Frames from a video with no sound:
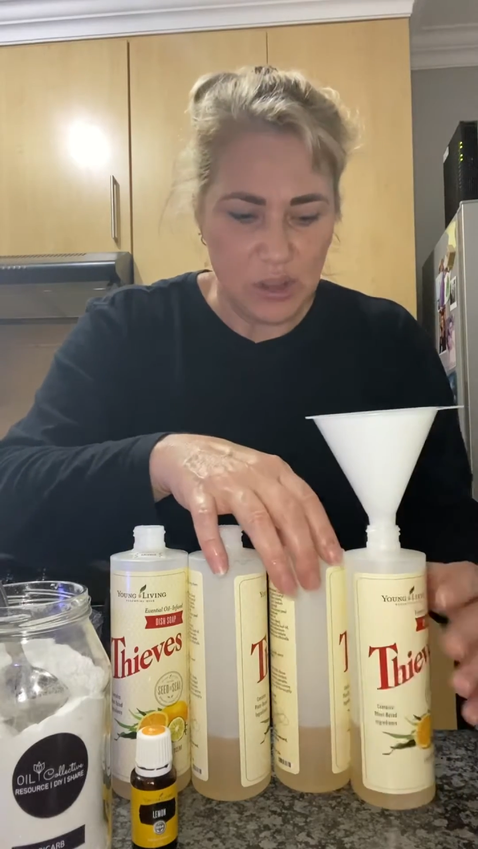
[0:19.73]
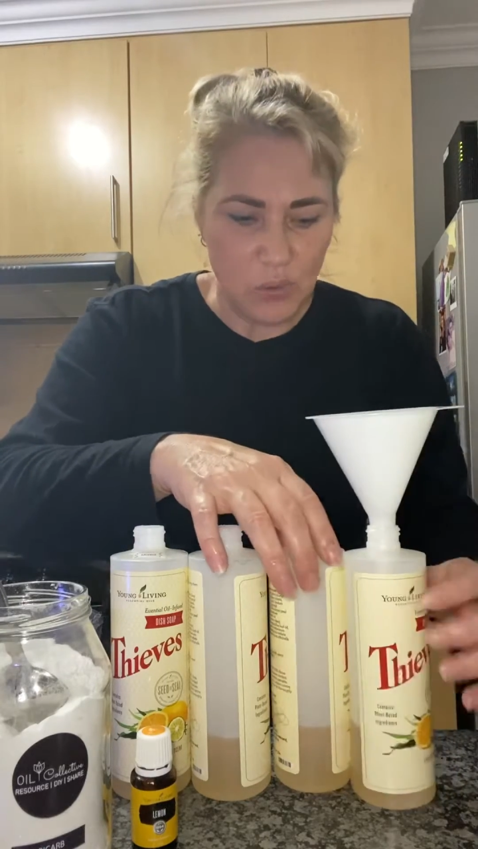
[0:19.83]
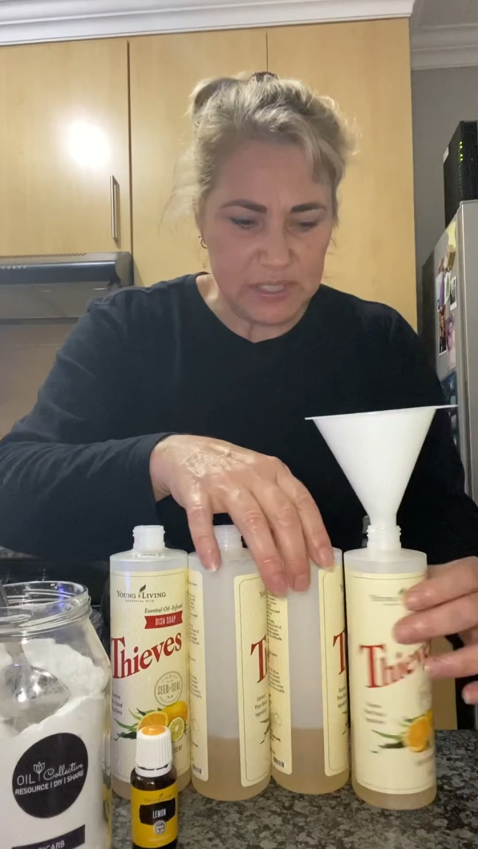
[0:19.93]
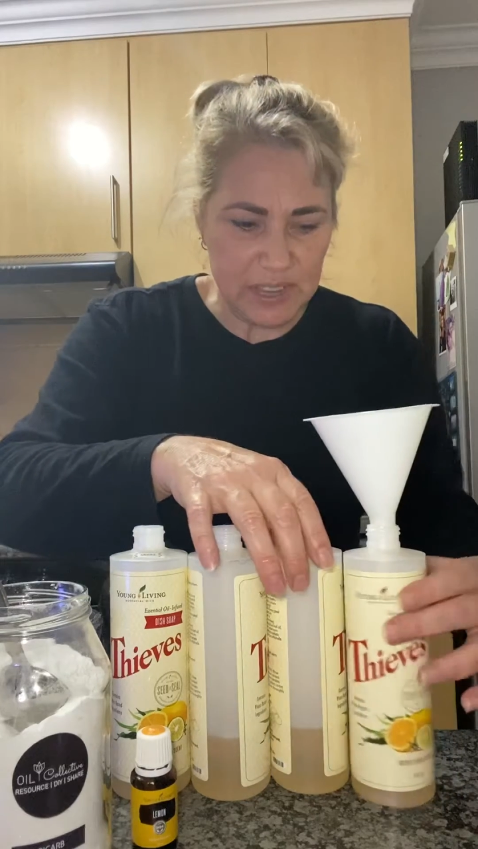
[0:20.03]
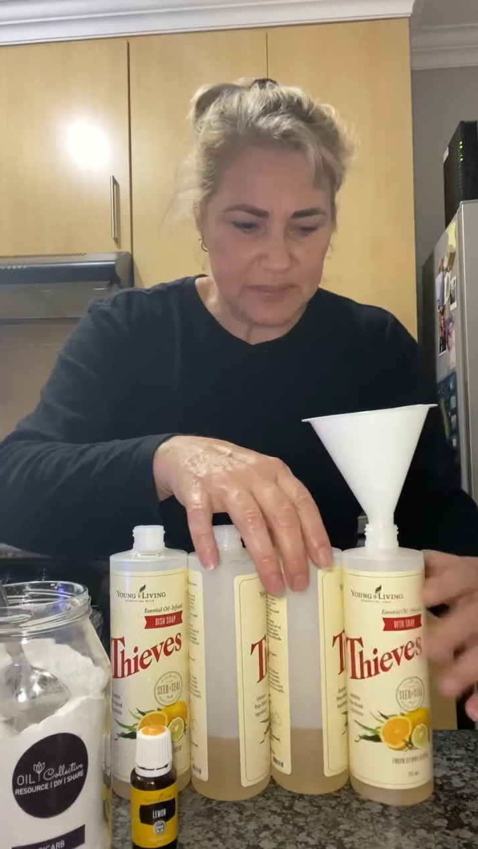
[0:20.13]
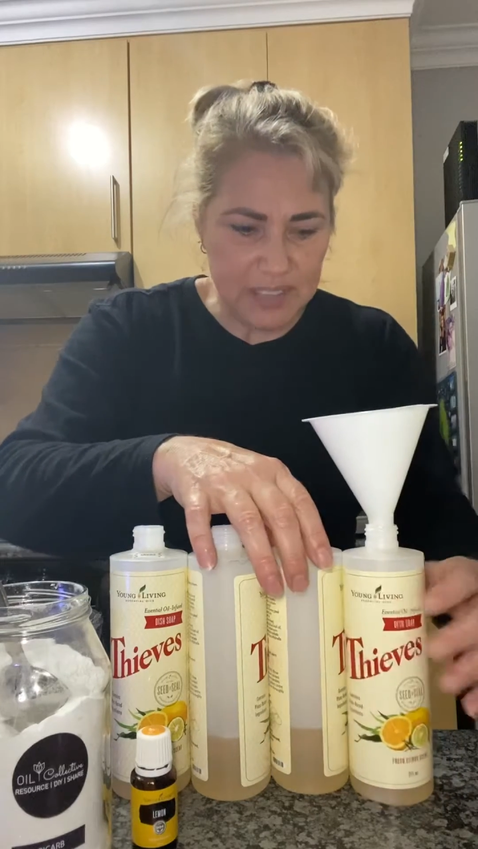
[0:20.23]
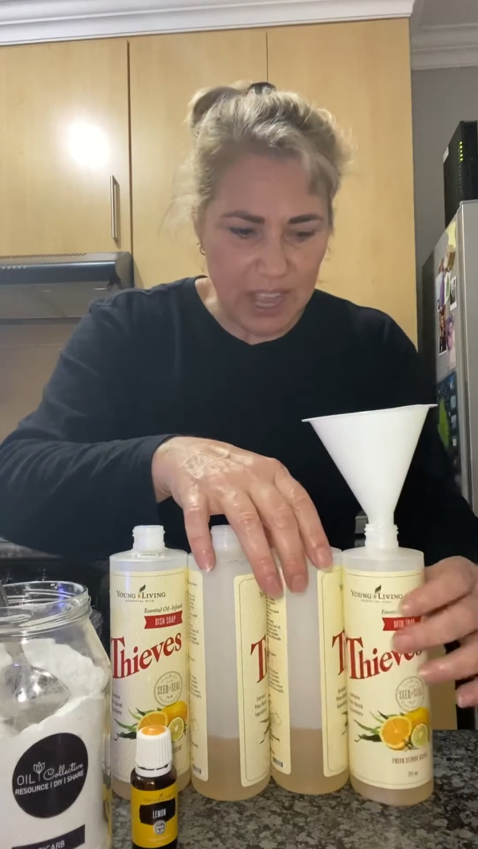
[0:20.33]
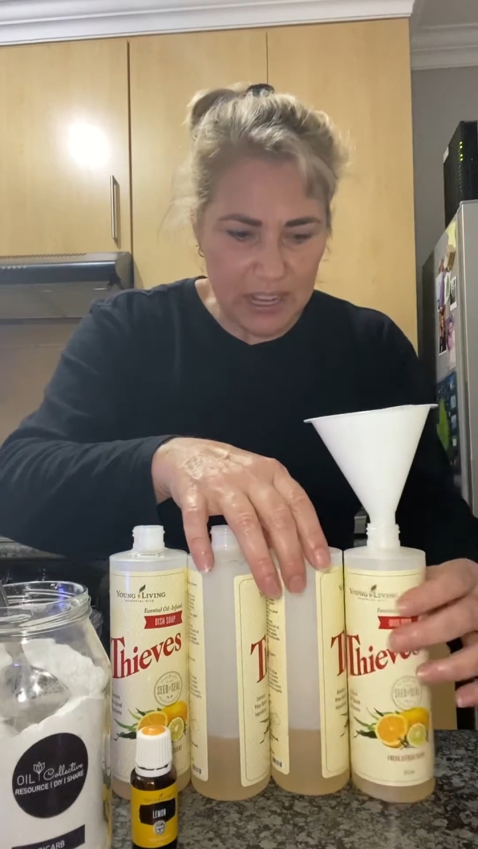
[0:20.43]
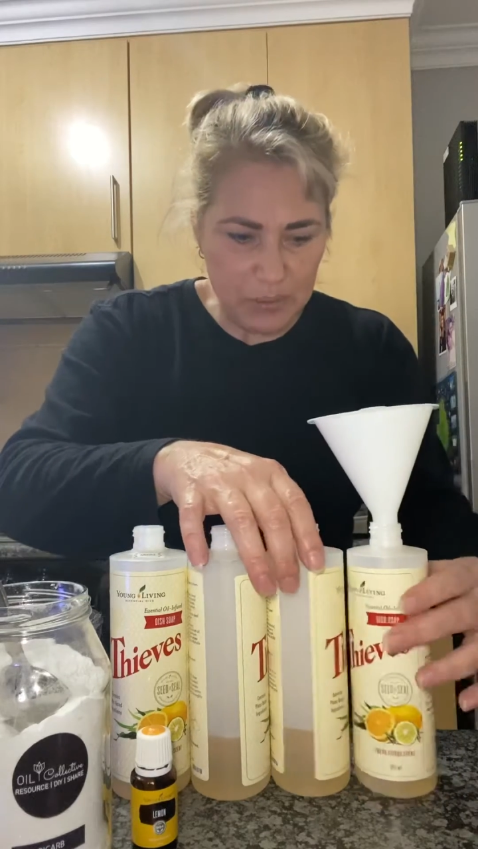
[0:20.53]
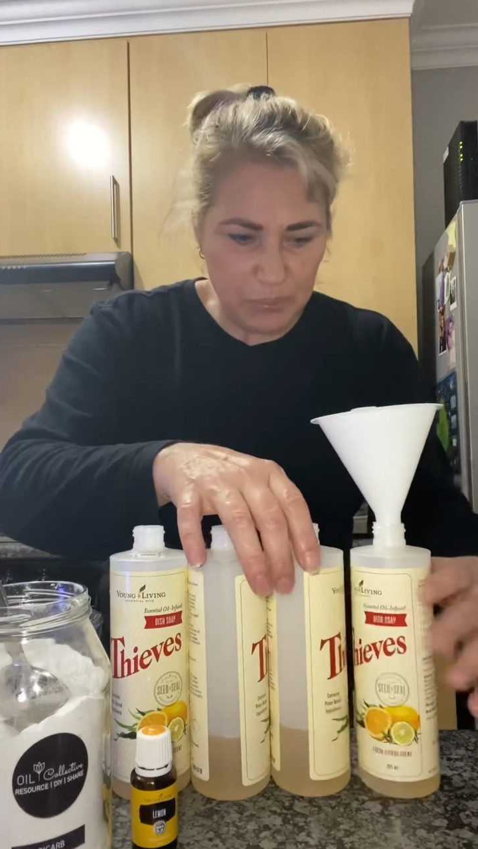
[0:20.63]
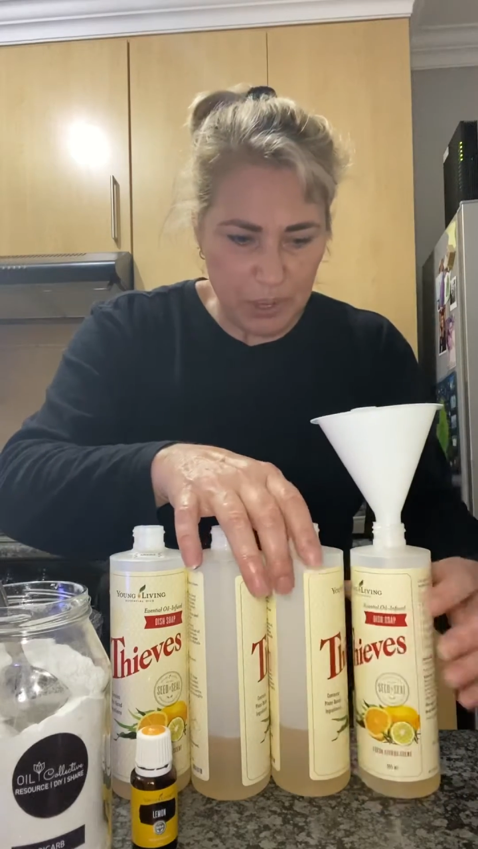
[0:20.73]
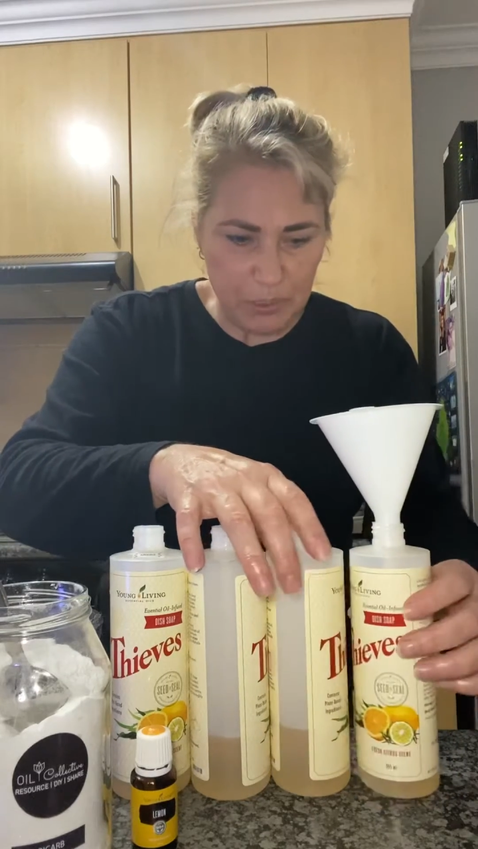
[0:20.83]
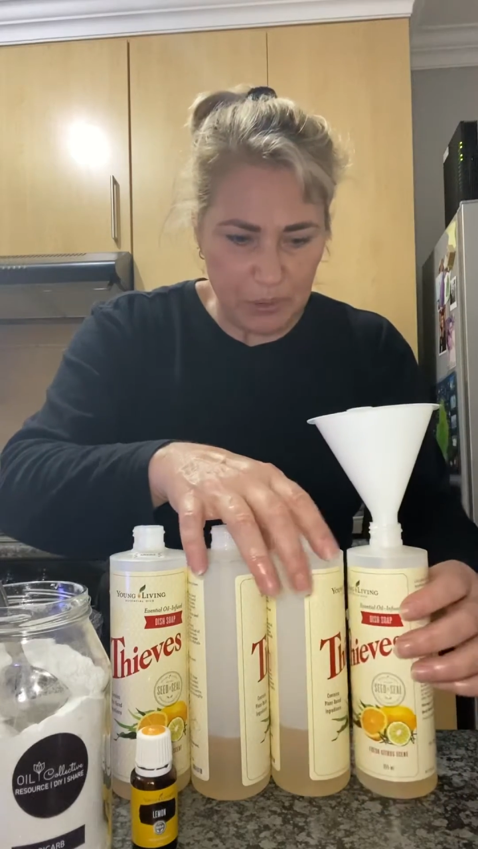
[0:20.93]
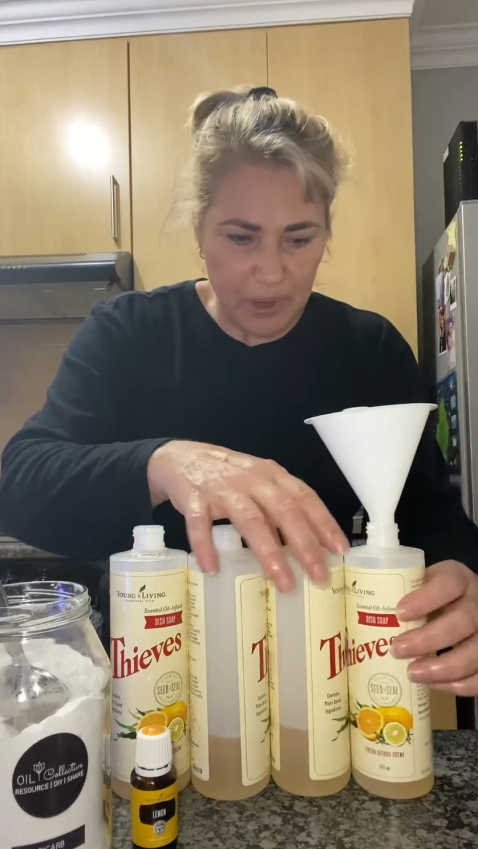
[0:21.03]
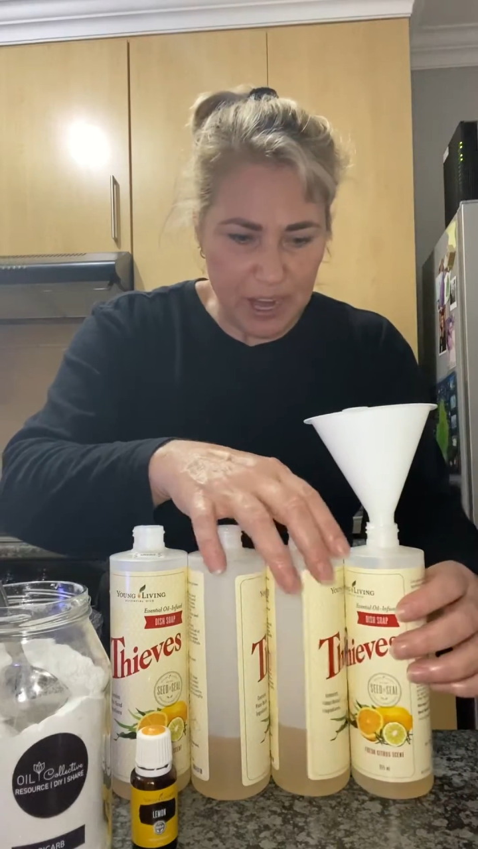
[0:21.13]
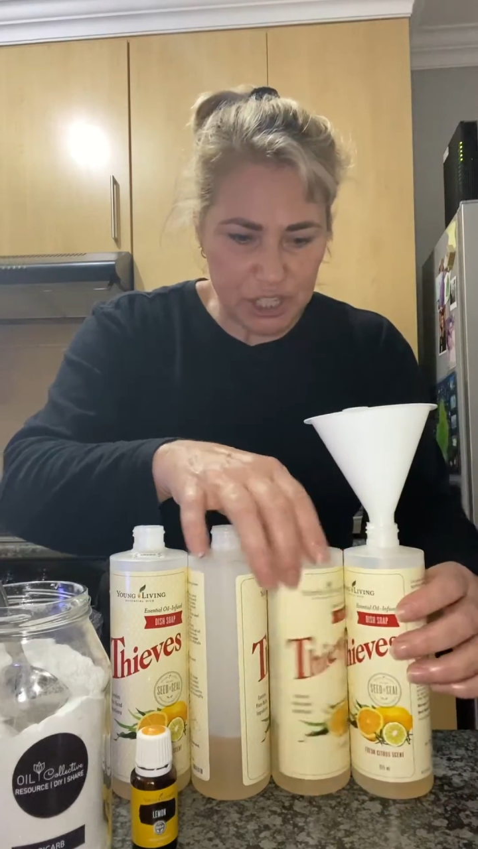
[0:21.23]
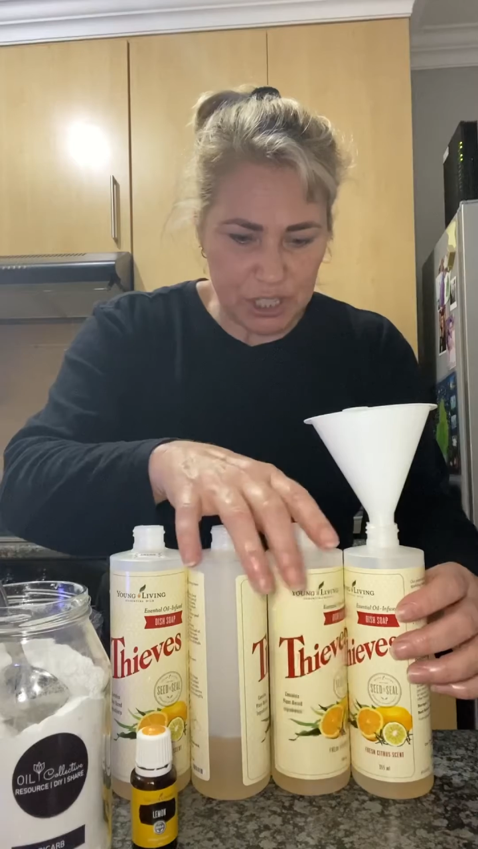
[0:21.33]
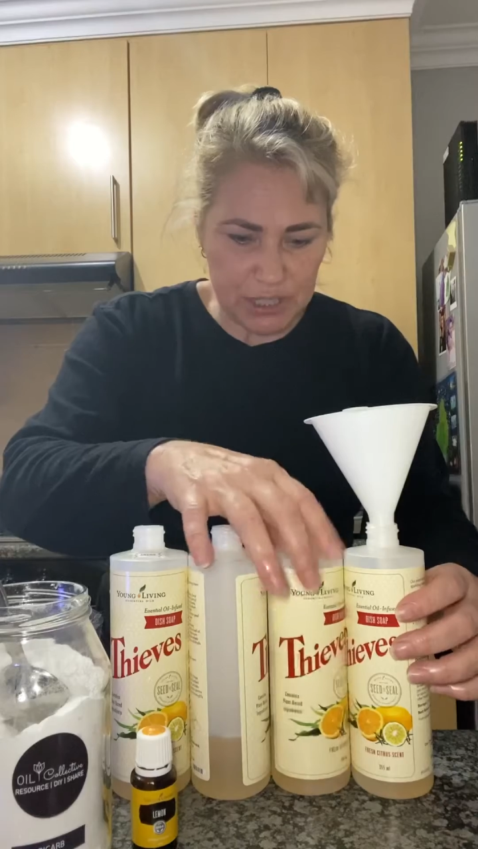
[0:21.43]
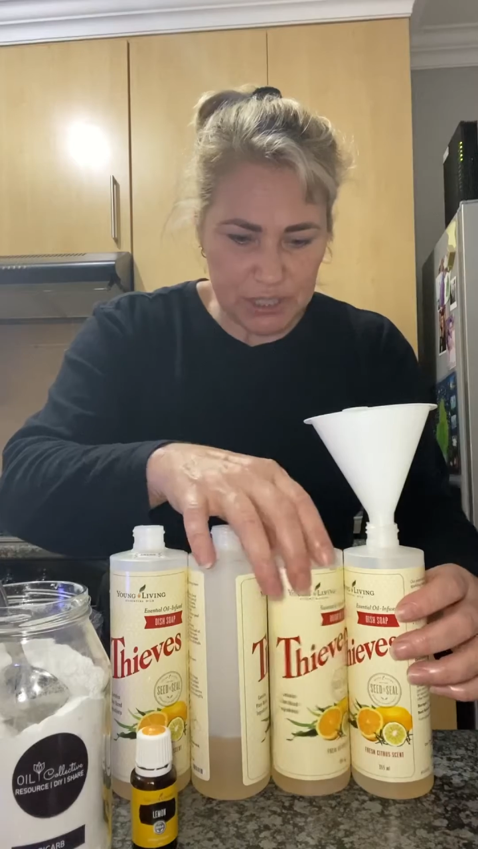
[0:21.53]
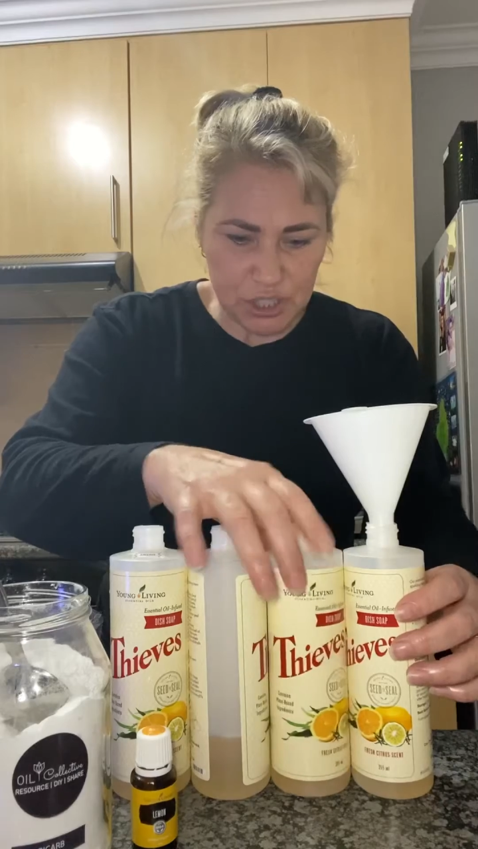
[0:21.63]
What I've done in
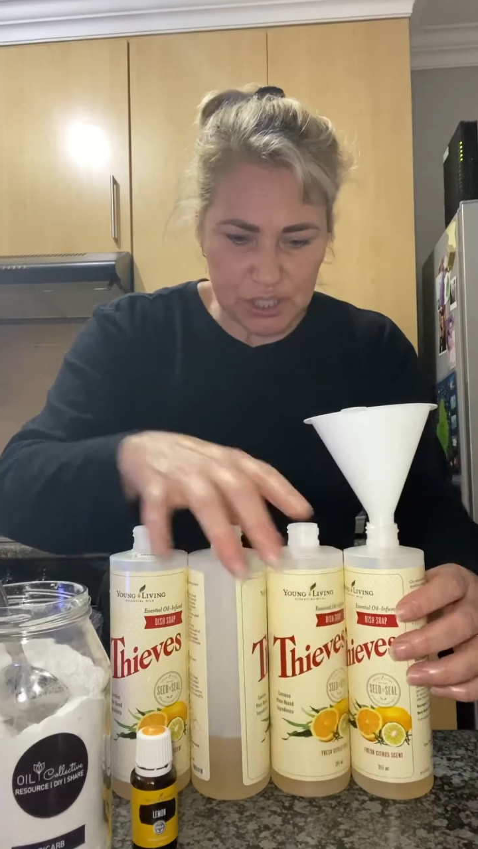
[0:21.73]
preparation,